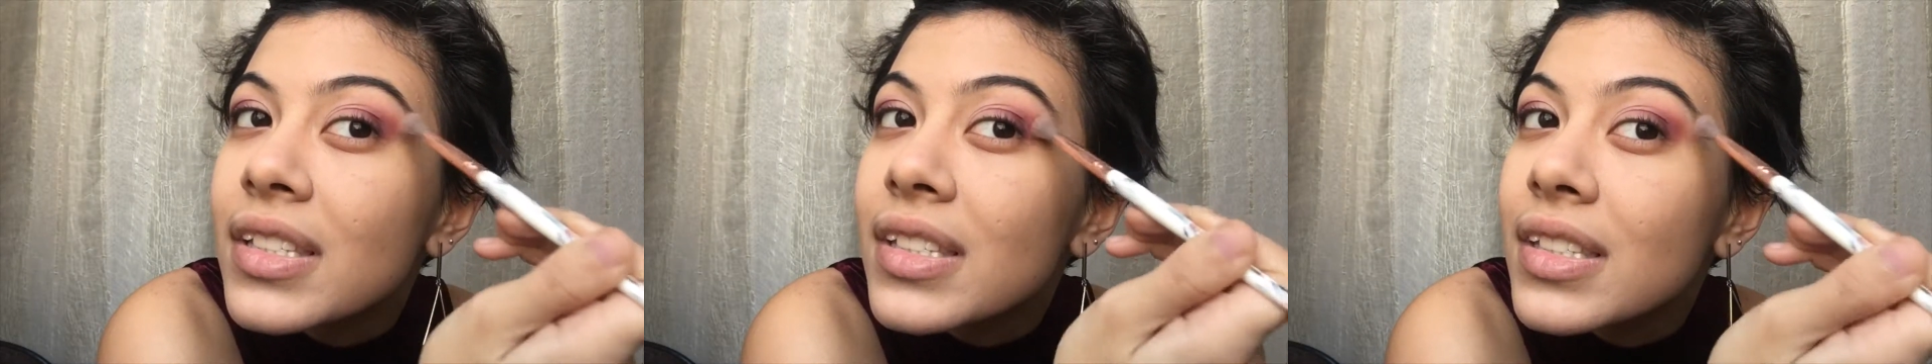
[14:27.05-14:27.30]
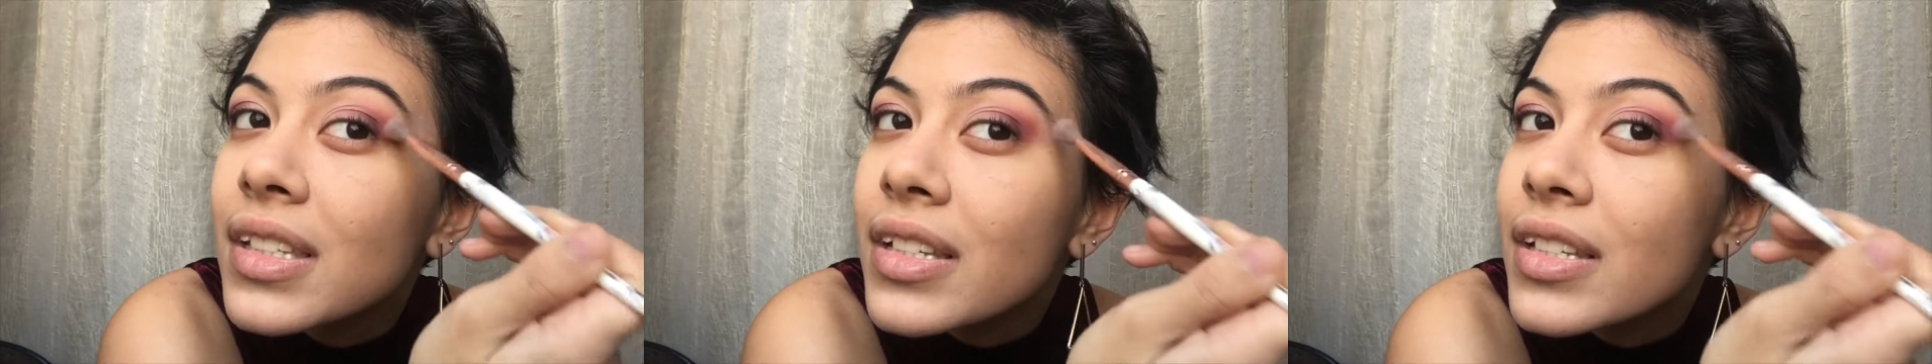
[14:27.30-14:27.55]

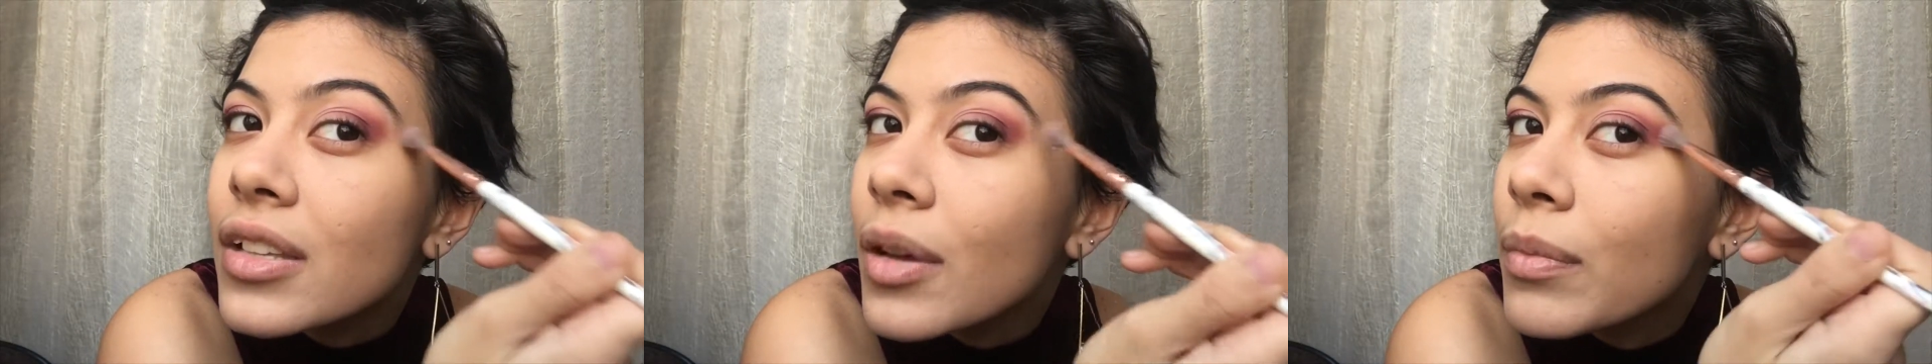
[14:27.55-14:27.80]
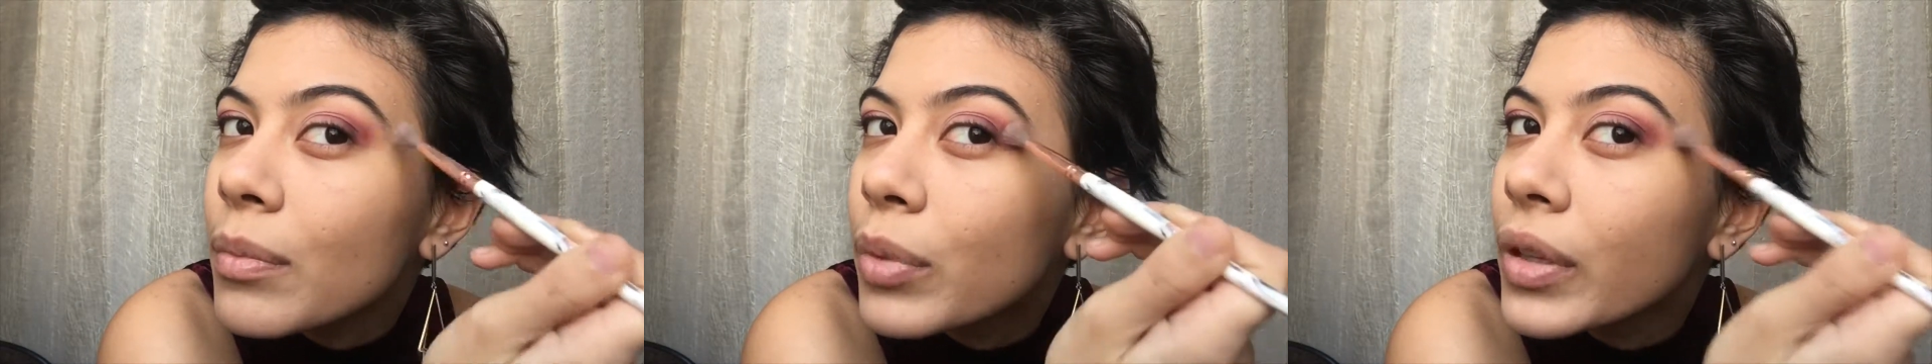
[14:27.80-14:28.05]
So
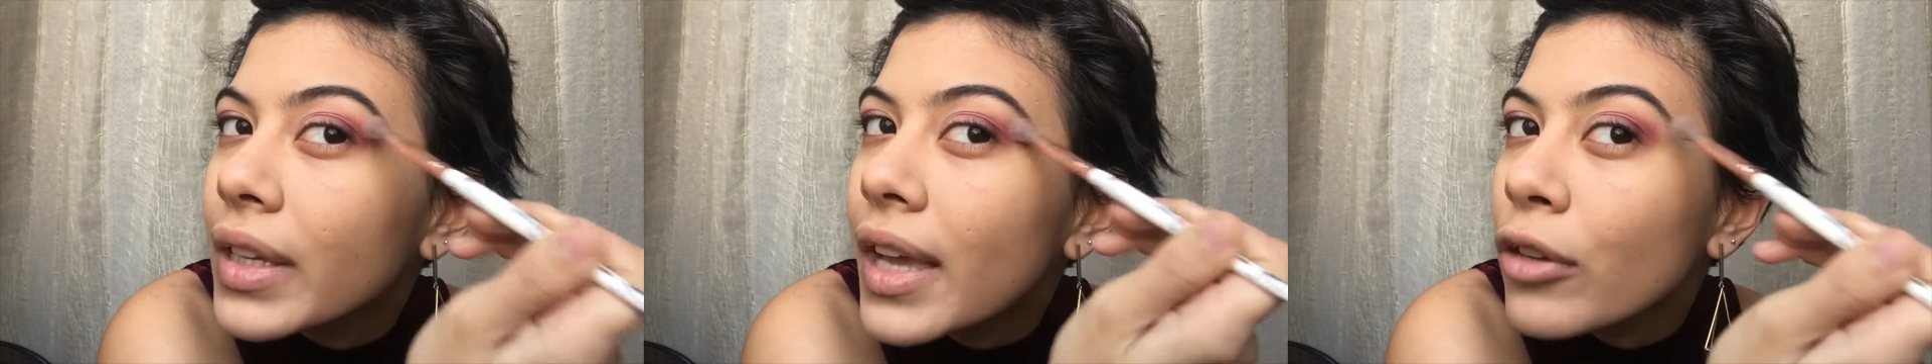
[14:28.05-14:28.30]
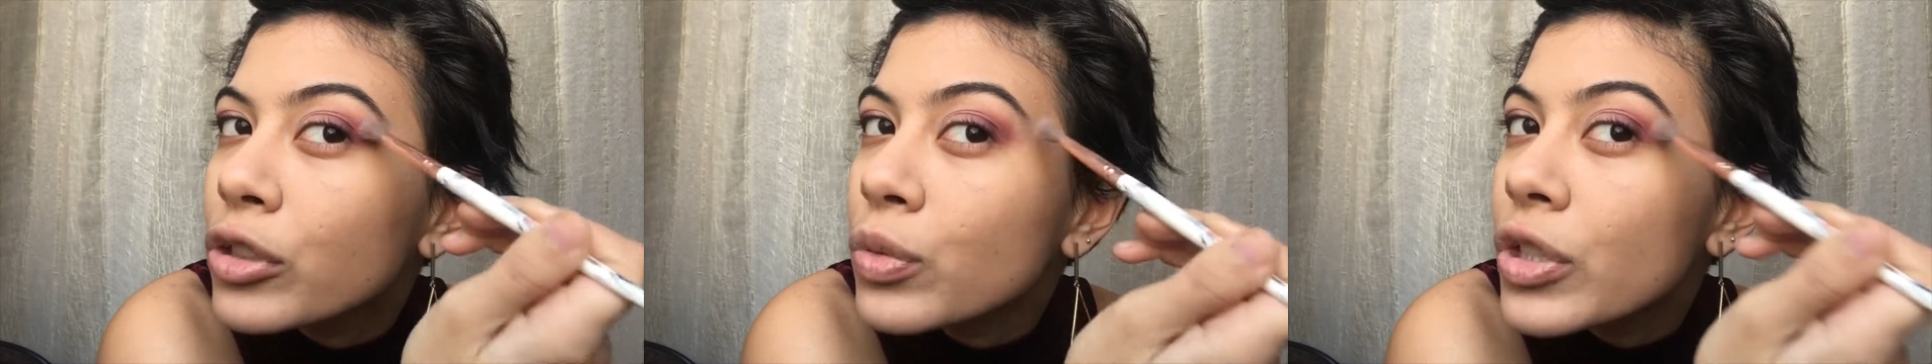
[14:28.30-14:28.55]
pulling
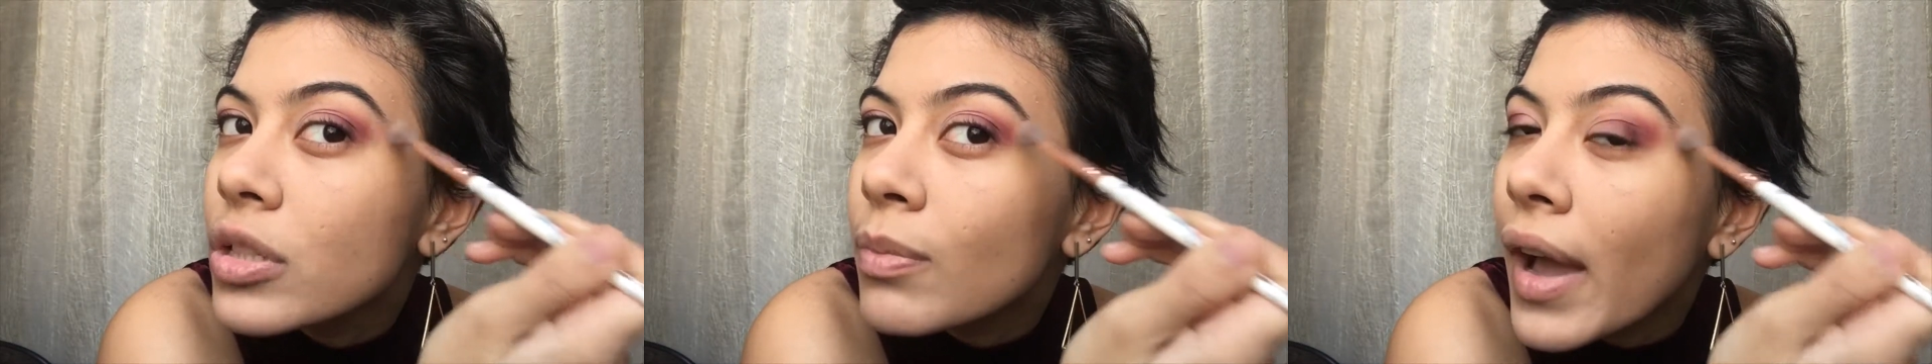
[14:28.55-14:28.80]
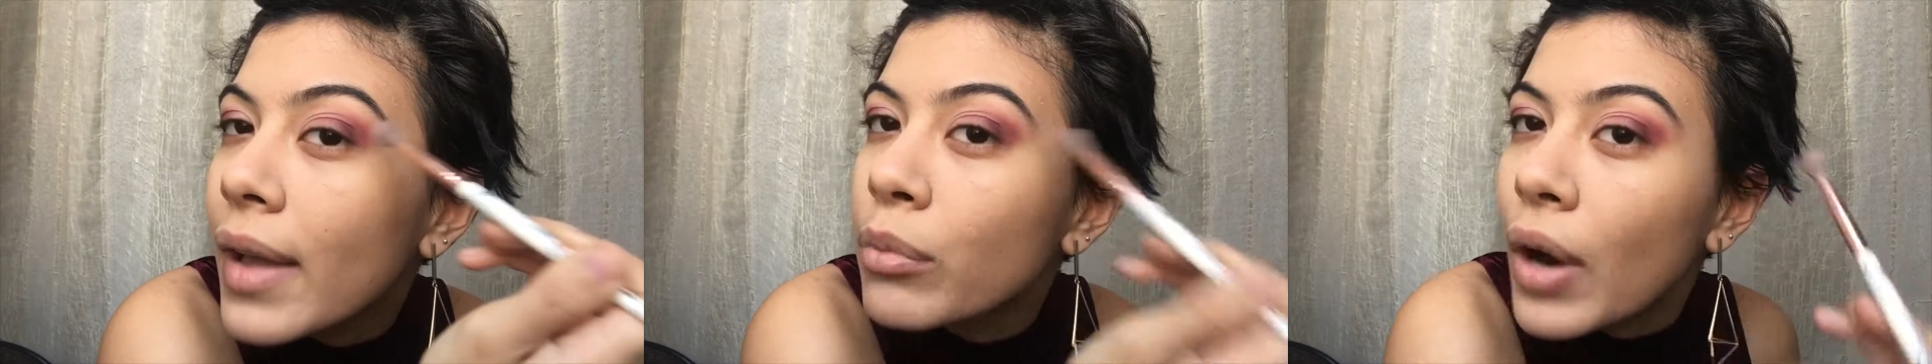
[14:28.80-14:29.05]
out towards my